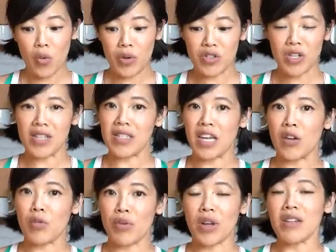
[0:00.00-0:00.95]
which is a
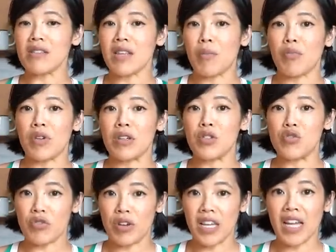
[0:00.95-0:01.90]
great summery
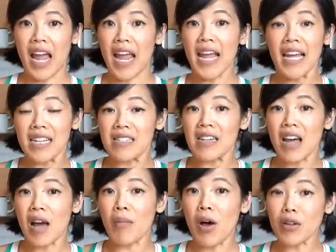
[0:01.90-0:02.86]
drink. And
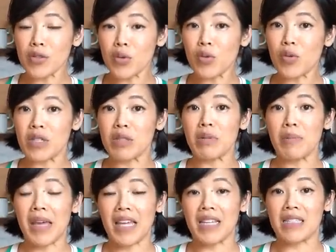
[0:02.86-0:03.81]
I'm also going to be
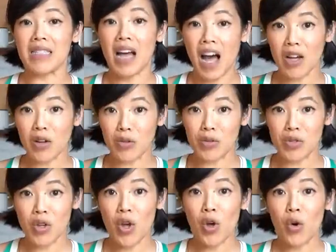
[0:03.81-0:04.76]
making
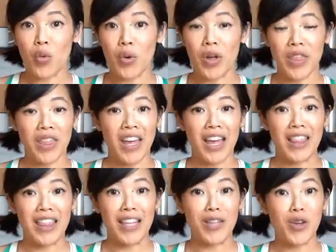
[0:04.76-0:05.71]
tacos with
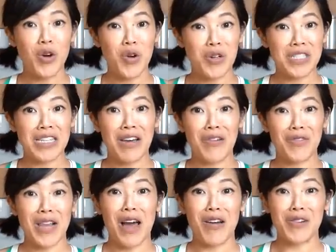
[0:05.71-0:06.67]
the cooked
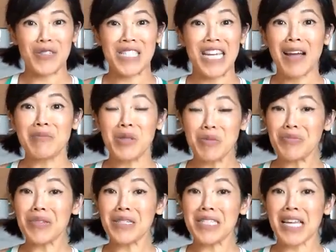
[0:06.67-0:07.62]
flowers. I'm
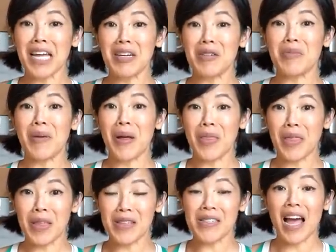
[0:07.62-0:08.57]
super excited about
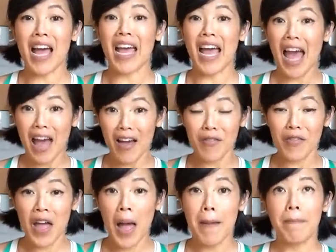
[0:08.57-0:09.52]
this. I have
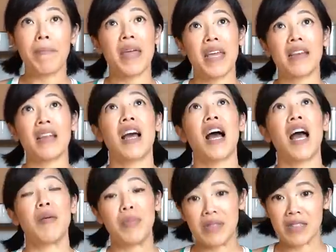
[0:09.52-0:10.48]
made
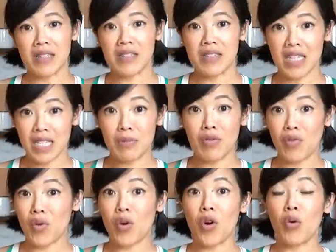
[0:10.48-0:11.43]
hibiscus tea tea
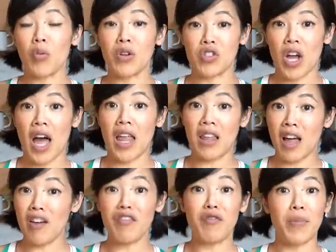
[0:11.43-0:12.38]
before, which I
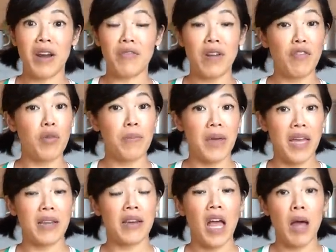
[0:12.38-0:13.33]
love, but I've never
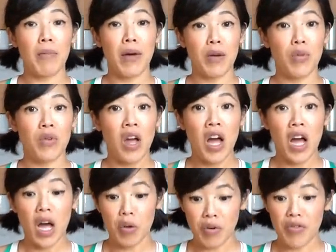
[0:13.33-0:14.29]
made my own
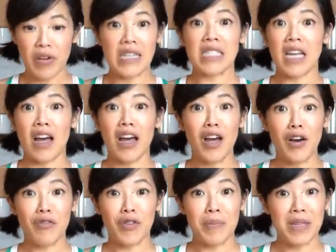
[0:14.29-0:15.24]
agua fresca
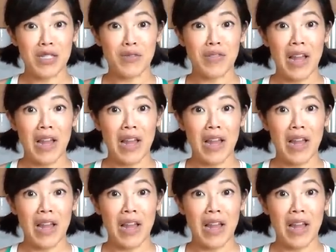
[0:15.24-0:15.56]
from these